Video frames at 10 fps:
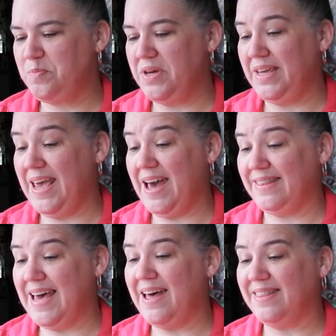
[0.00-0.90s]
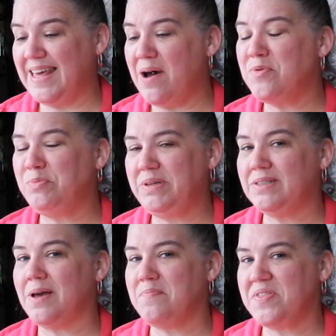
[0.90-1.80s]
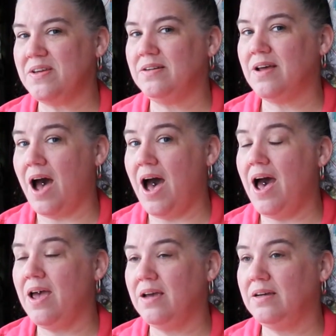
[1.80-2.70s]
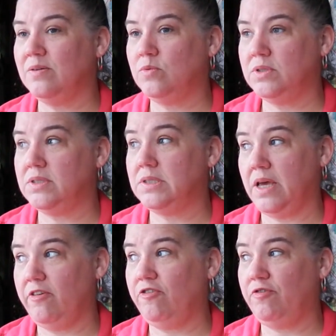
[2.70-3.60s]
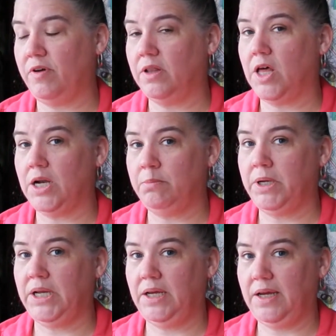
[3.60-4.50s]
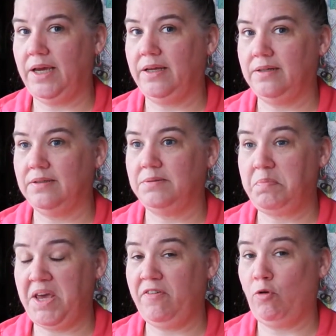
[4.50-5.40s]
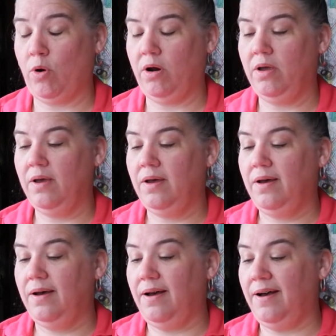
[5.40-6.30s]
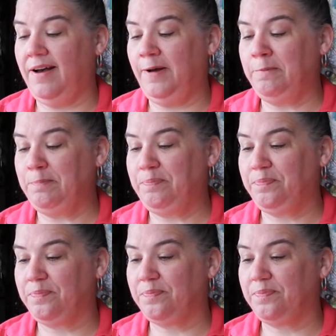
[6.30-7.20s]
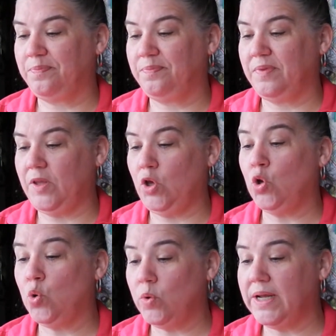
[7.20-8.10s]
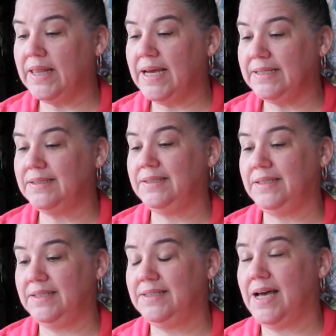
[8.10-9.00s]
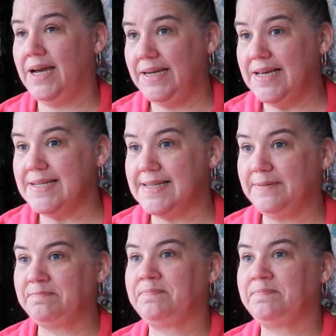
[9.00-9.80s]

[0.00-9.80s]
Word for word: but yeah, that that would be something I would save a lot of money and pay for. Um, who would I like to see design it?